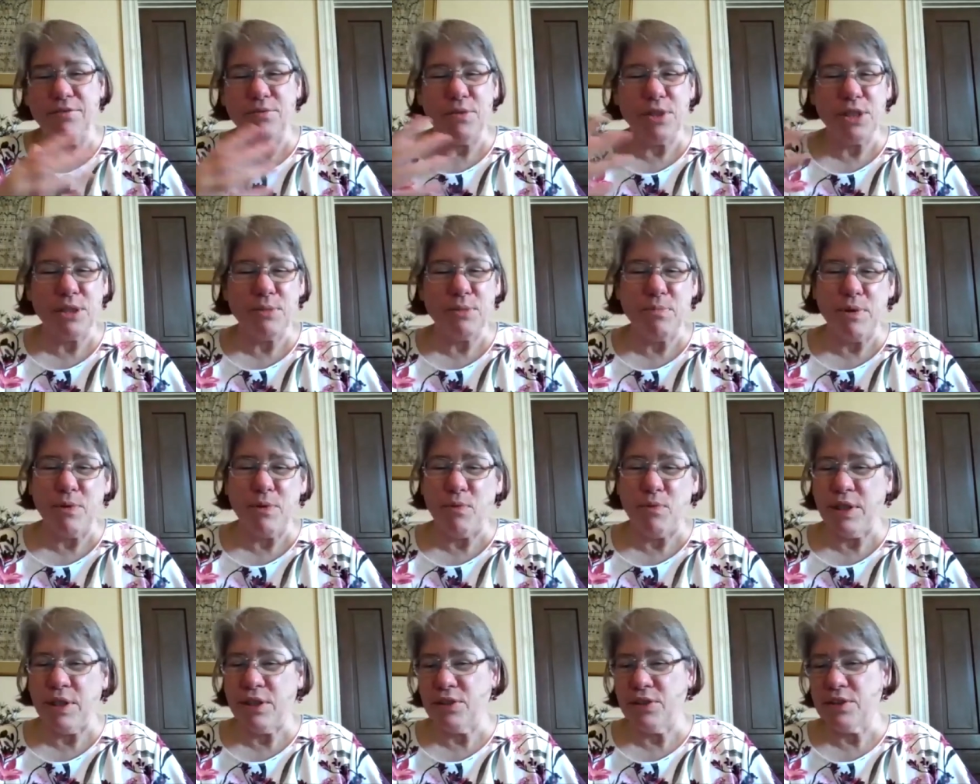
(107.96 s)
was
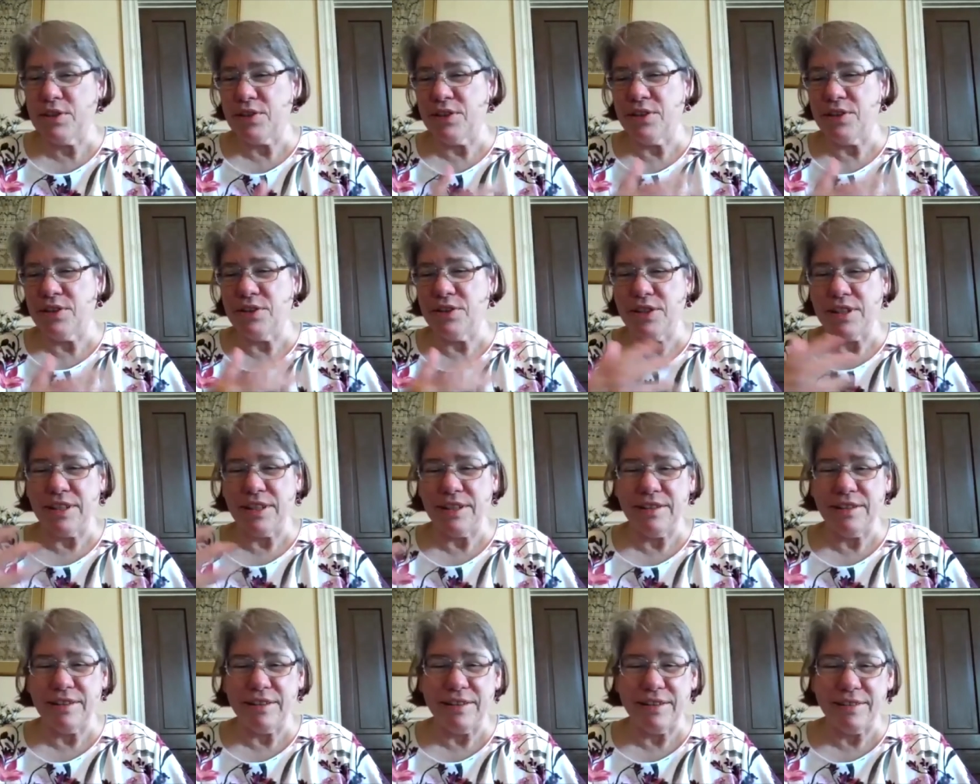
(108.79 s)
bewildered
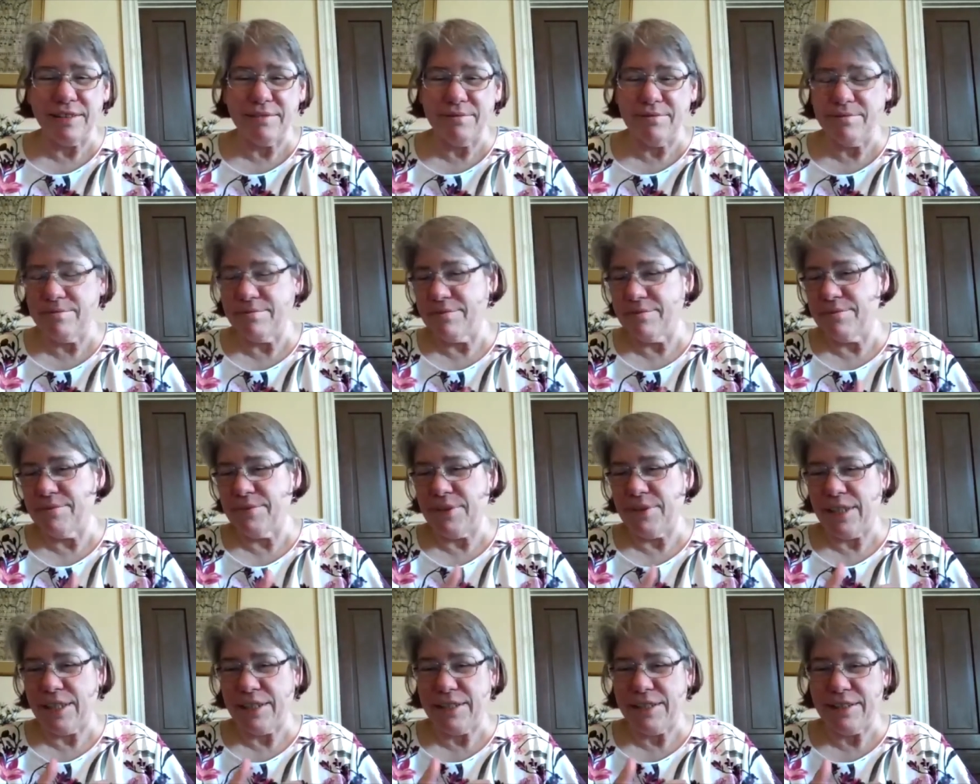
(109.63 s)

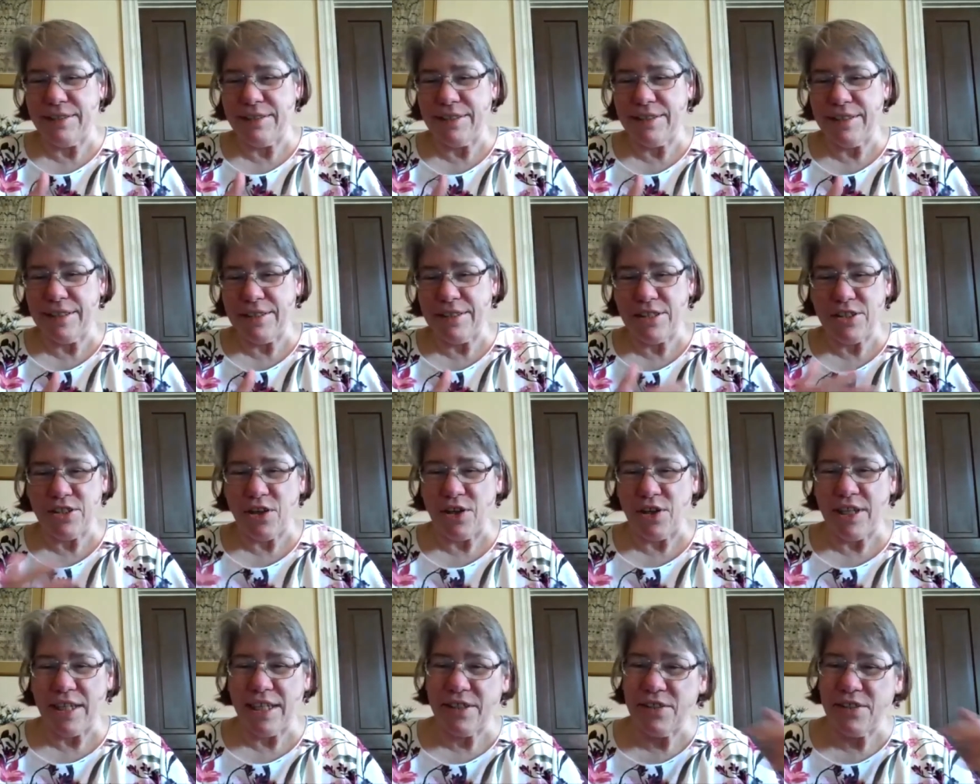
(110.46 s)
and
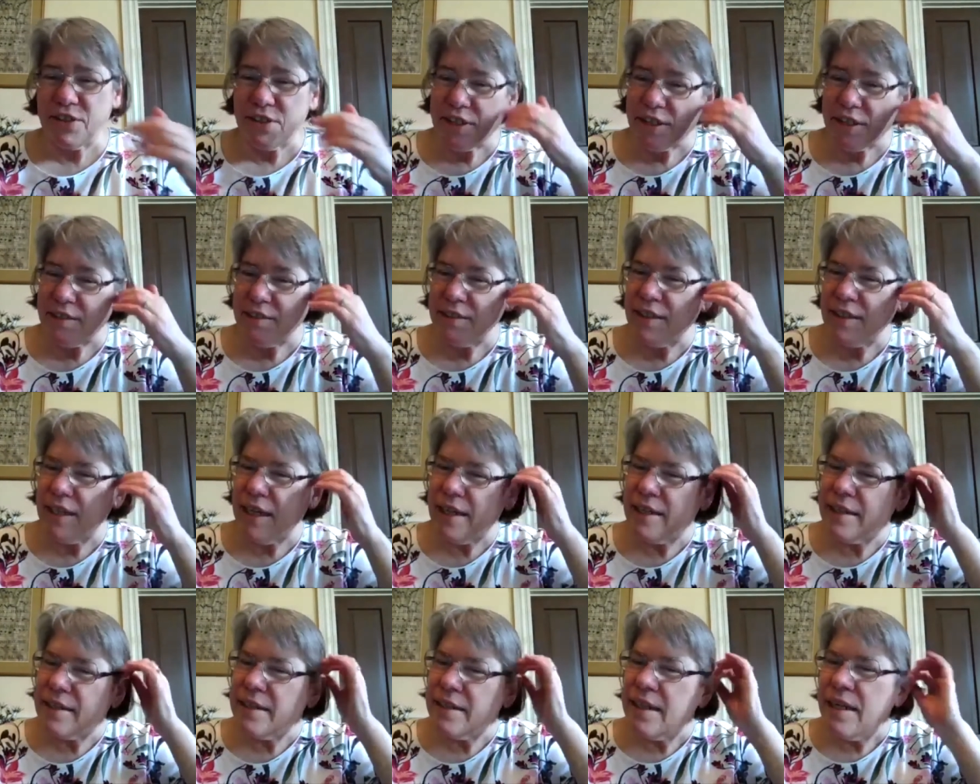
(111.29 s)
astonished
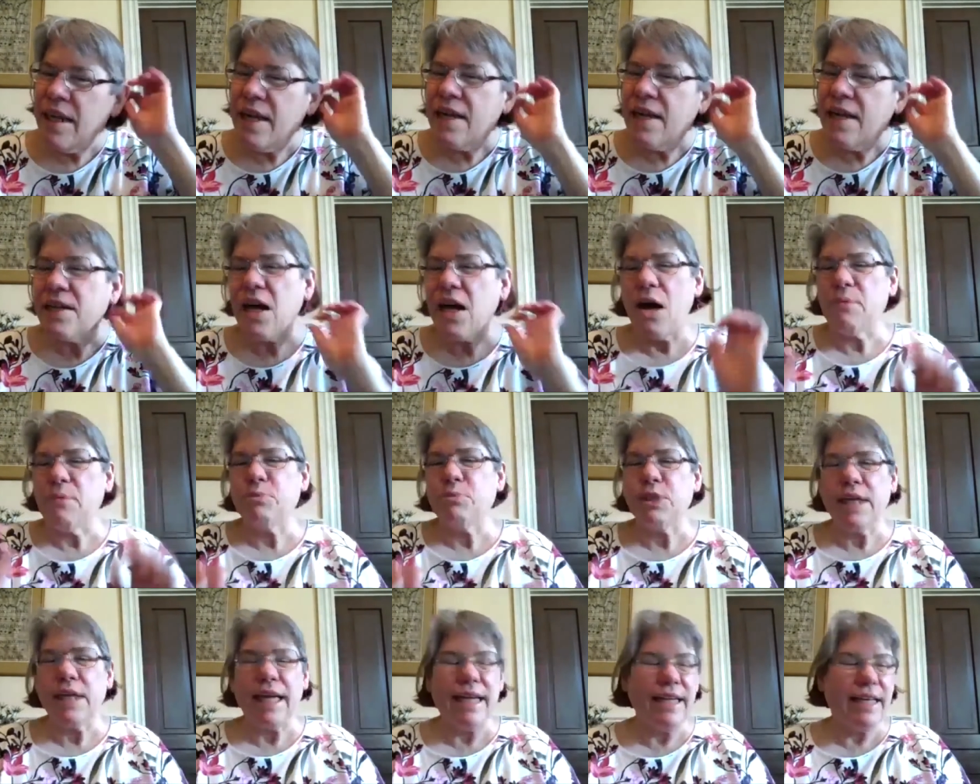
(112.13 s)
and
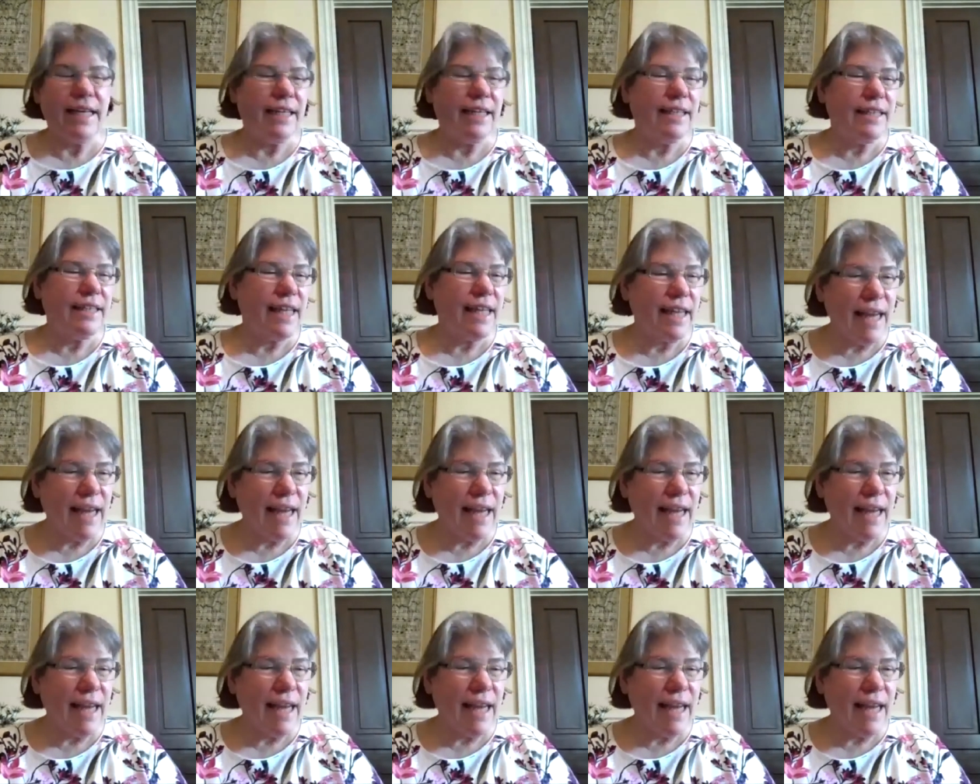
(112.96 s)
complicated.